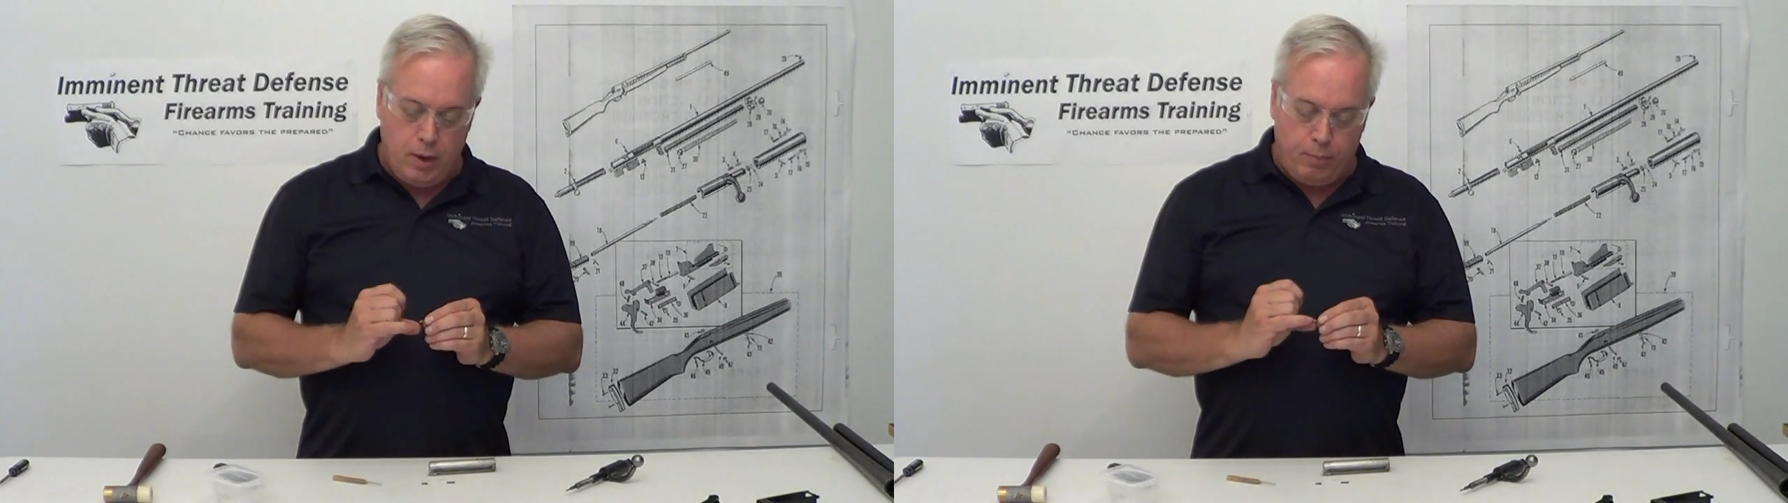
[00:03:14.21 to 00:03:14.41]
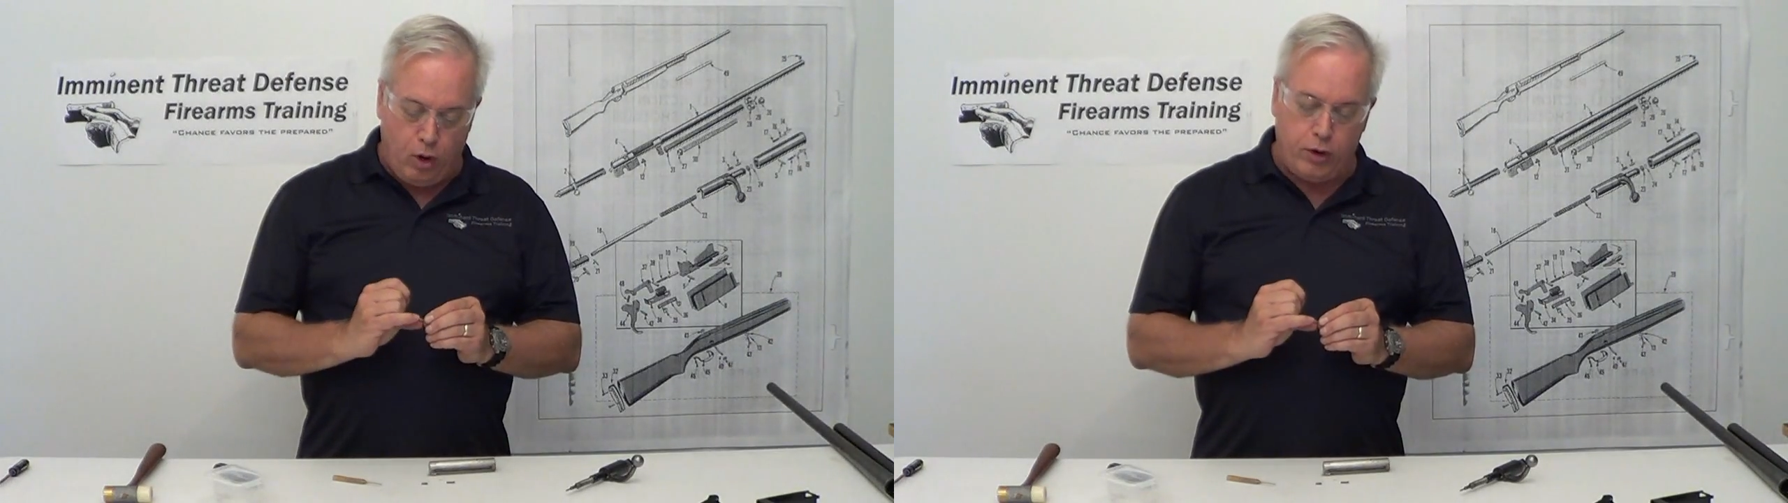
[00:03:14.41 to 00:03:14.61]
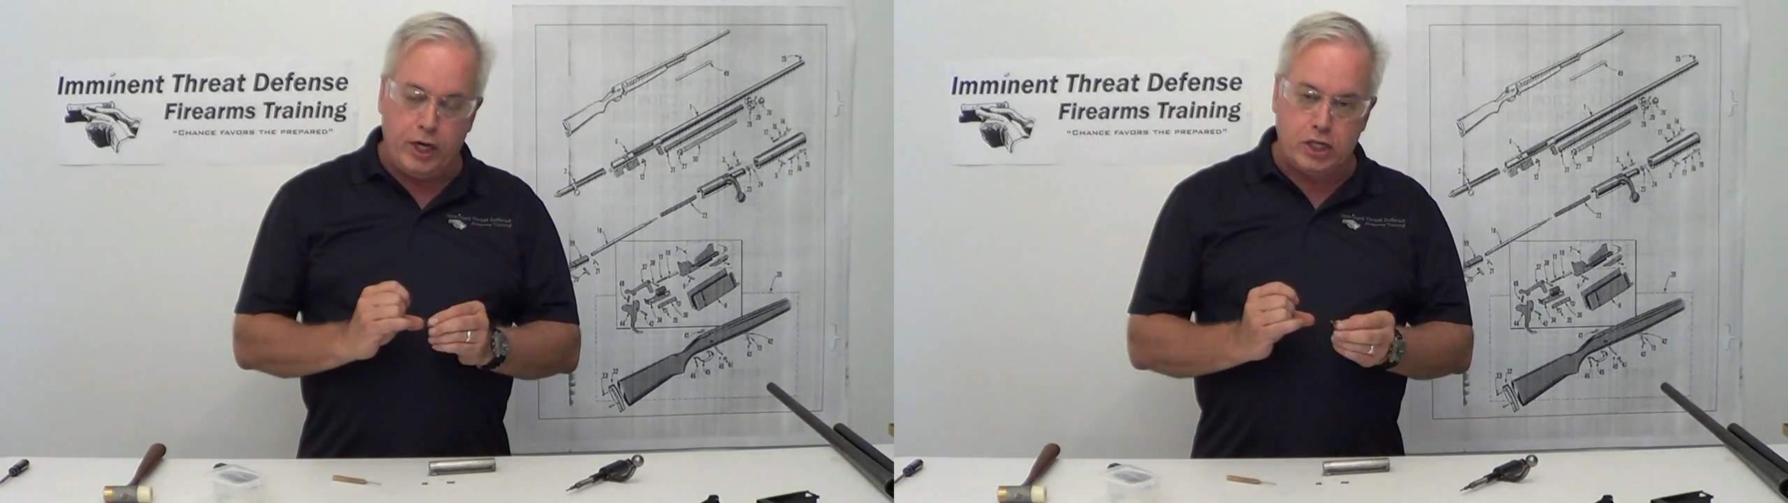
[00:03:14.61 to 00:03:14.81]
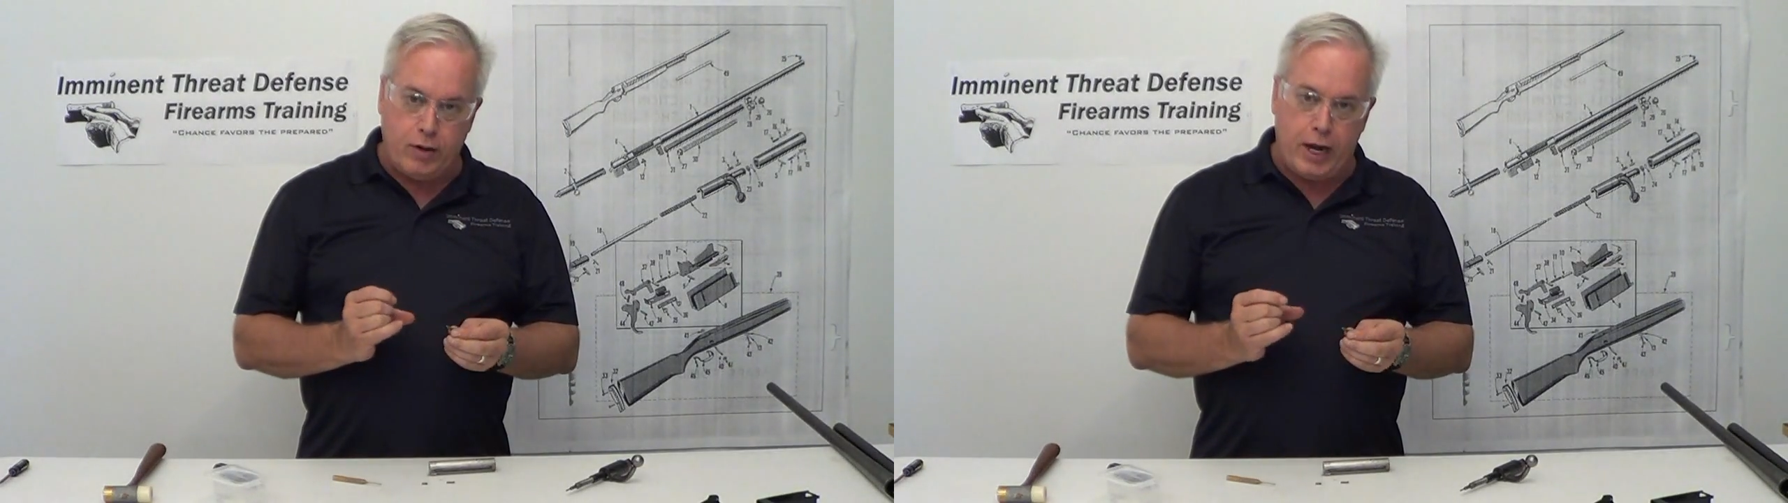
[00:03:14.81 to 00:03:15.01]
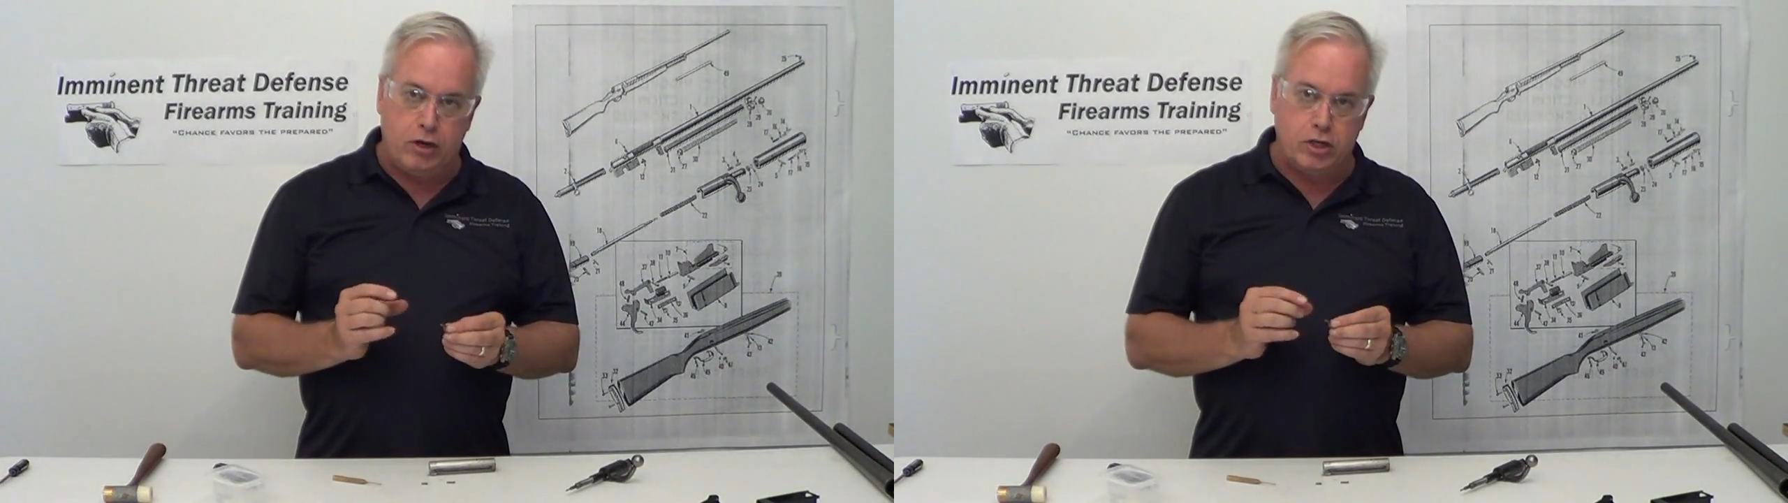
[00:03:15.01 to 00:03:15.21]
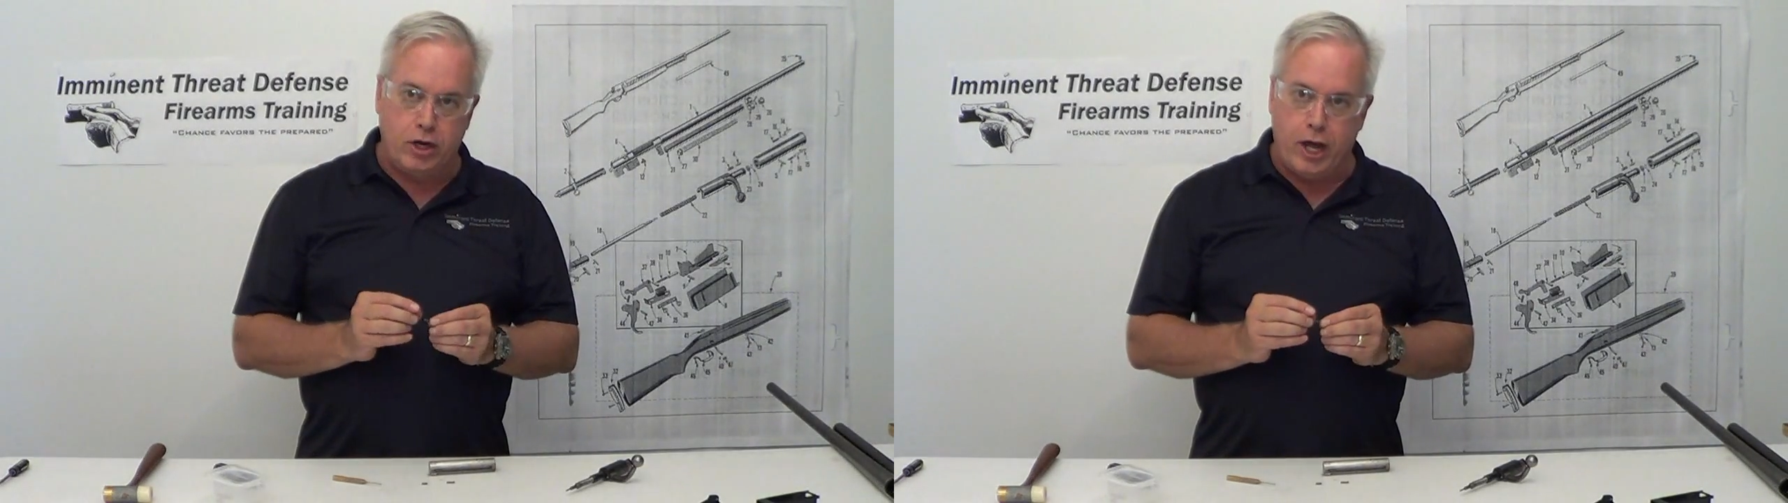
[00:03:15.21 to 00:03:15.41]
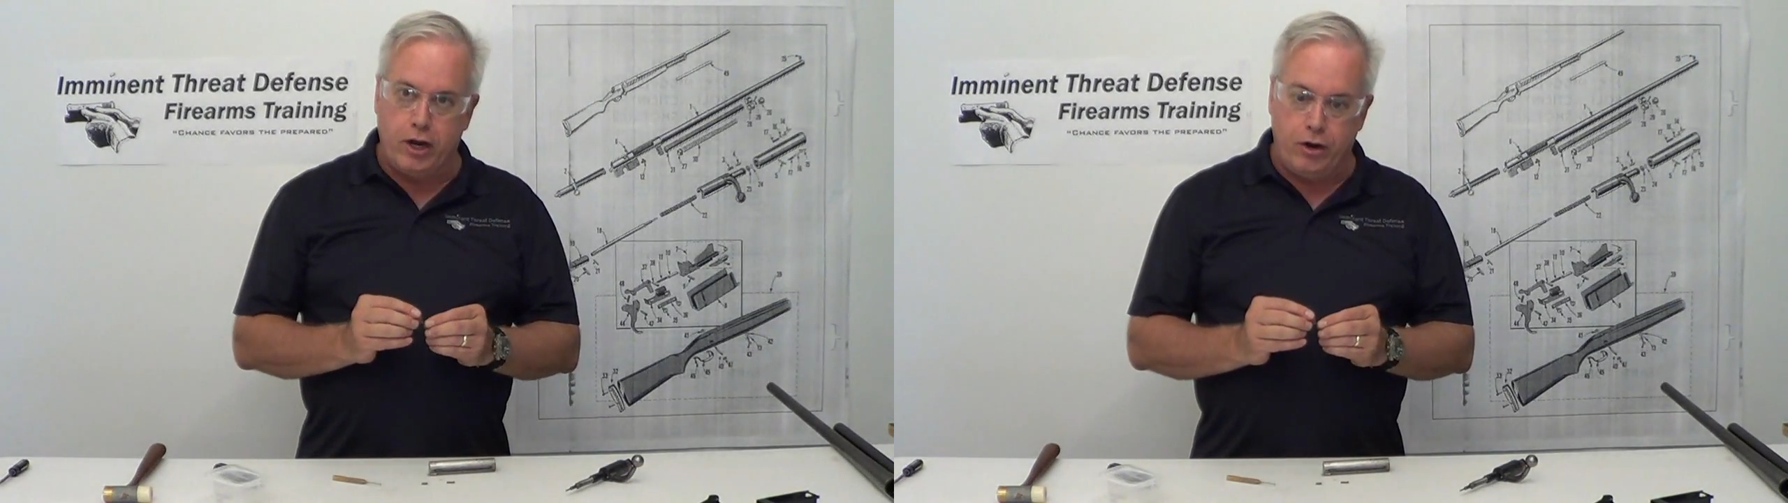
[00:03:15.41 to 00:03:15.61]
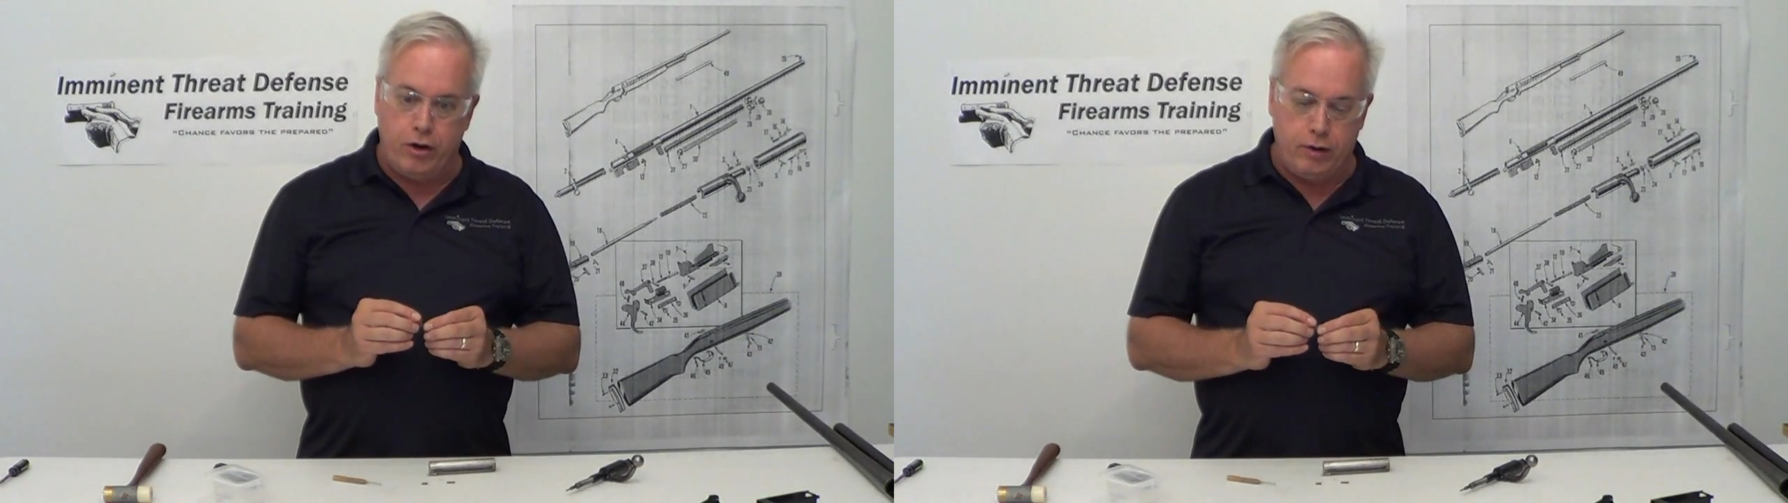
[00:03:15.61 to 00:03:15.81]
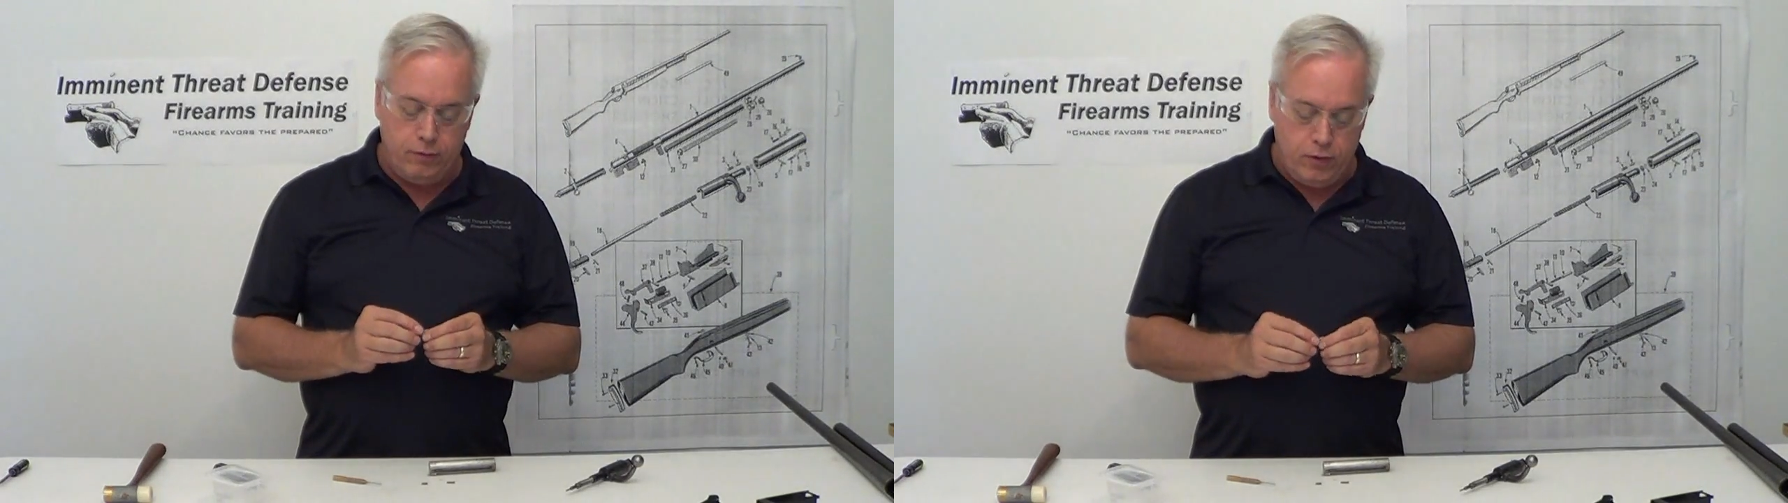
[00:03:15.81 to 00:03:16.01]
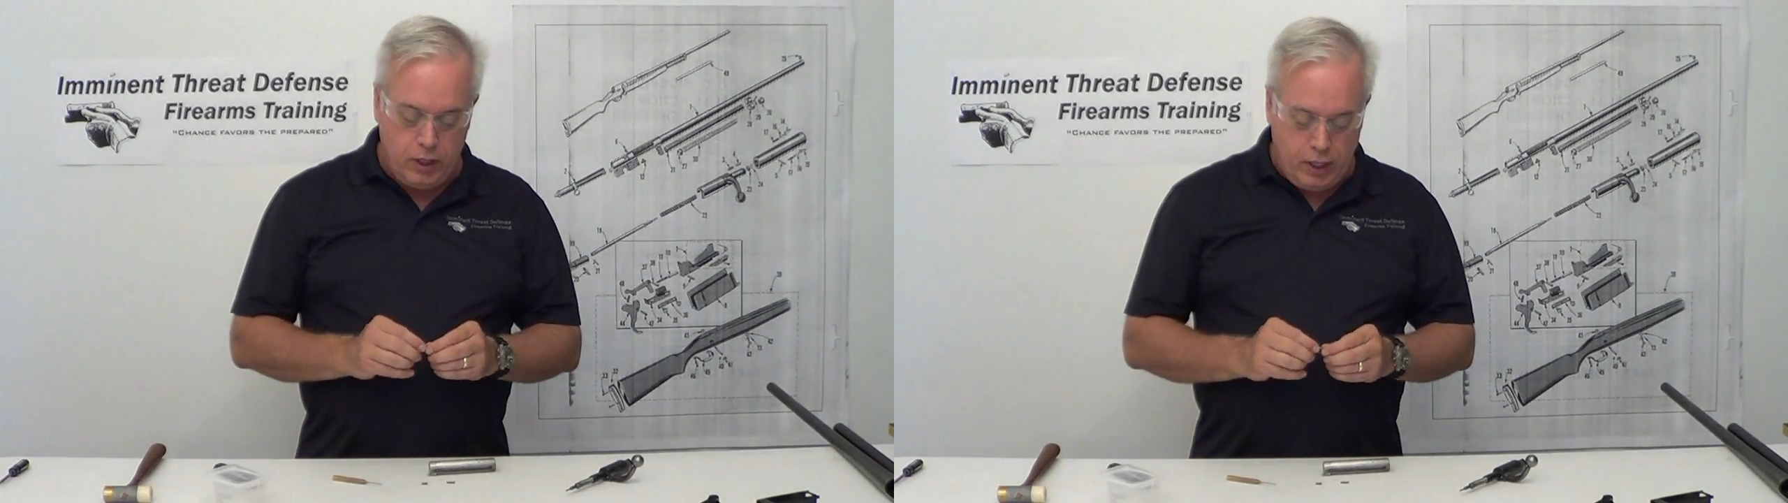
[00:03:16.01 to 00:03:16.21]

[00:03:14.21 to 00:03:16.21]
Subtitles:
Broken extractors are not unheard of,